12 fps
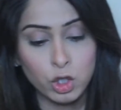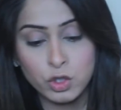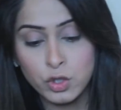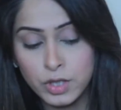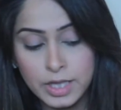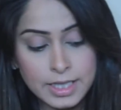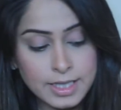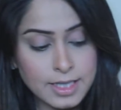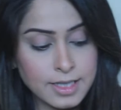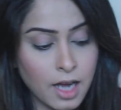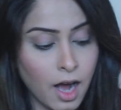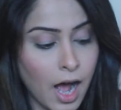So this
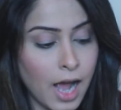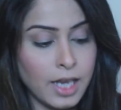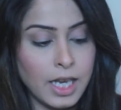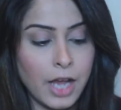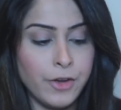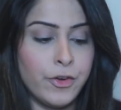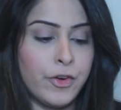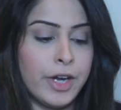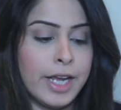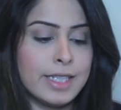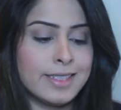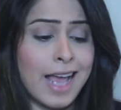is the
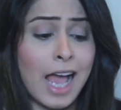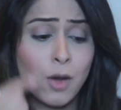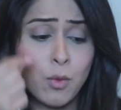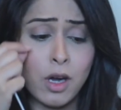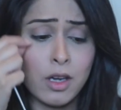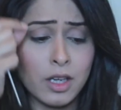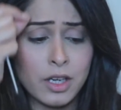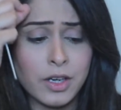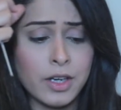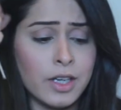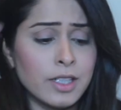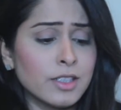eyeliner. It's Aqua
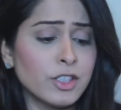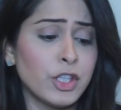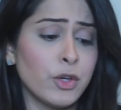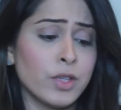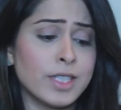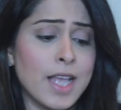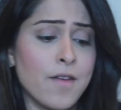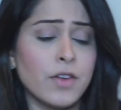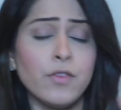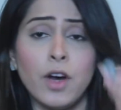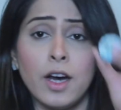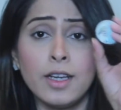Color
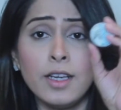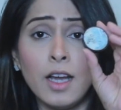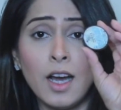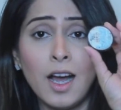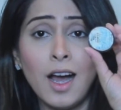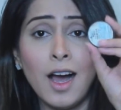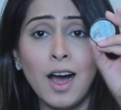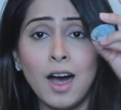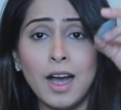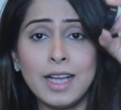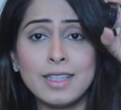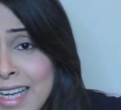071.
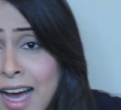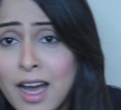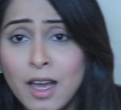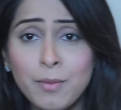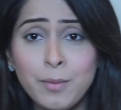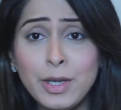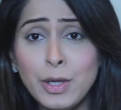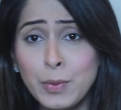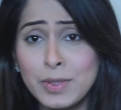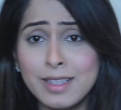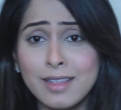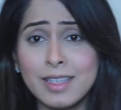And I've been
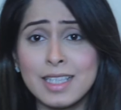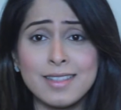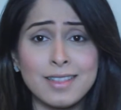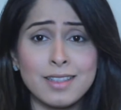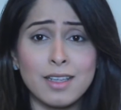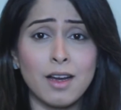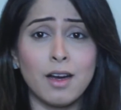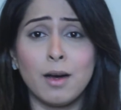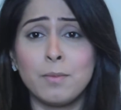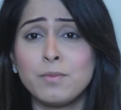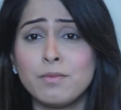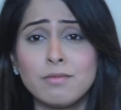using this
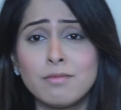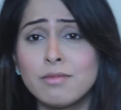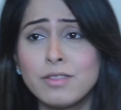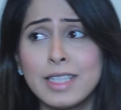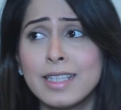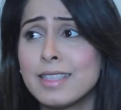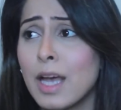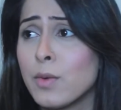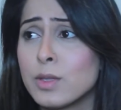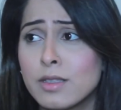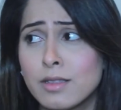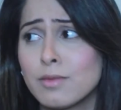since I
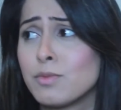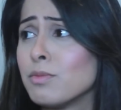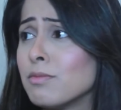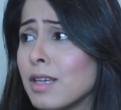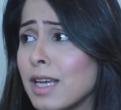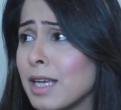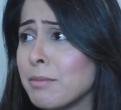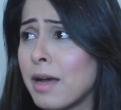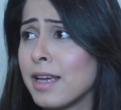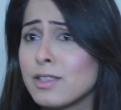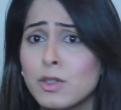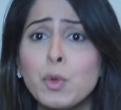was in
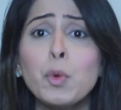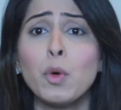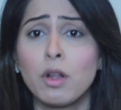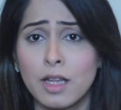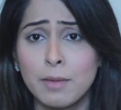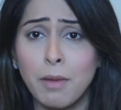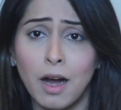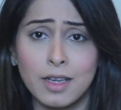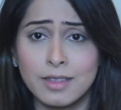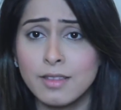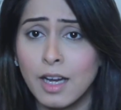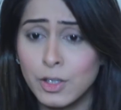my school in
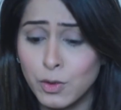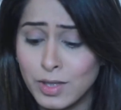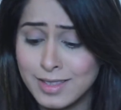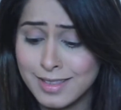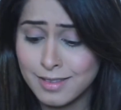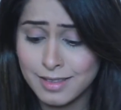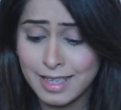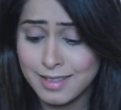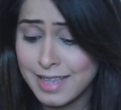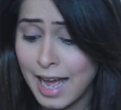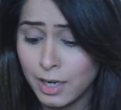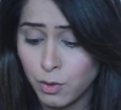Pakistan.
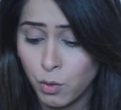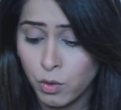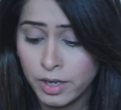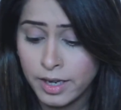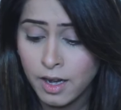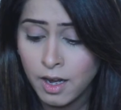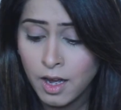It's that old,